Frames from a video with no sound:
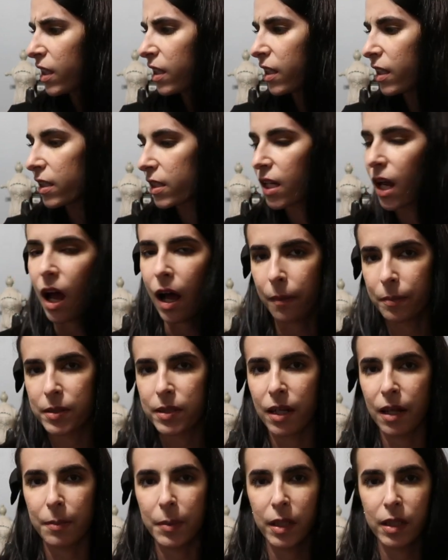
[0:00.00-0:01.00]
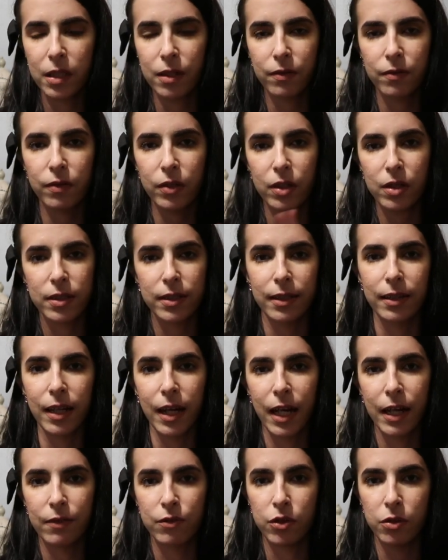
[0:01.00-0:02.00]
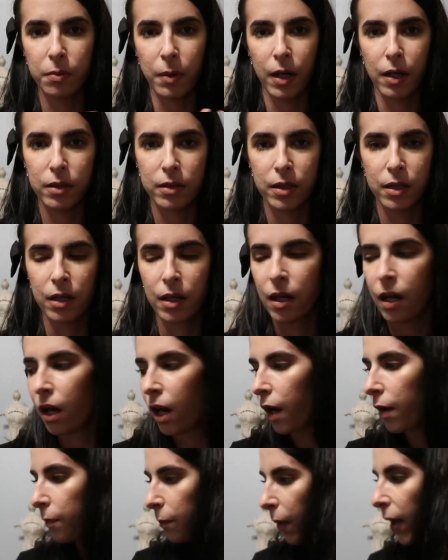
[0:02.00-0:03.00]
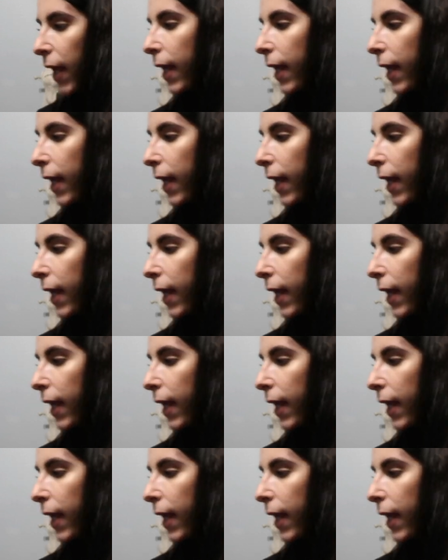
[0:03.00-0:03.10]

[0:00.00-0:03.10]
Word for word: the tops that I picked up first and then I have two pairs of